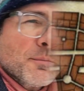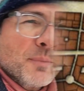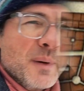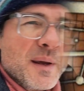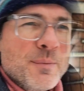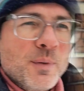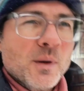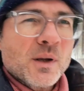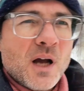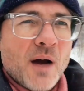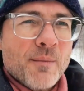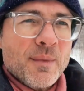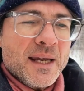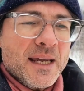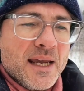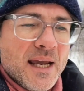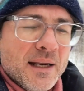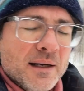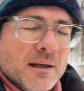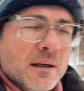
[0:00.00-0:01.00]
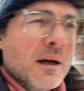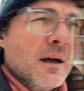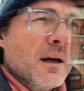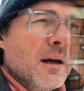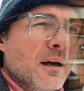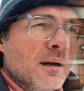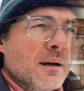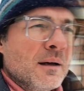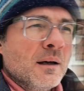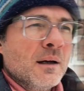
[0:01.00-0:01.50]
people coming in
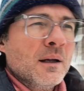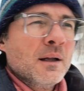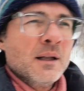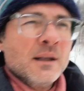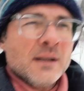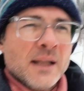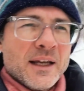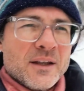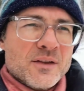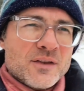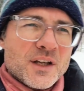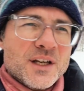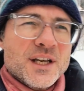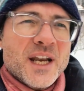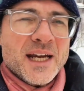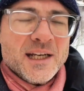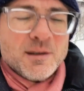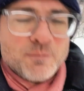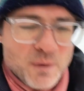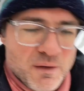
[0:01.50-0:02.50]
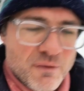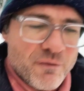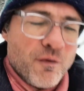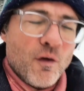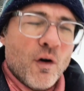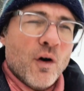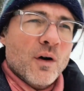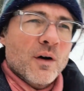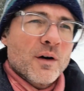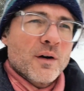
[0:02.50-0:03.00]
like the night
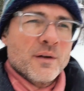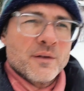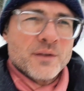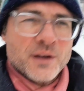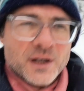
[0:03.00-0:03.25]
before the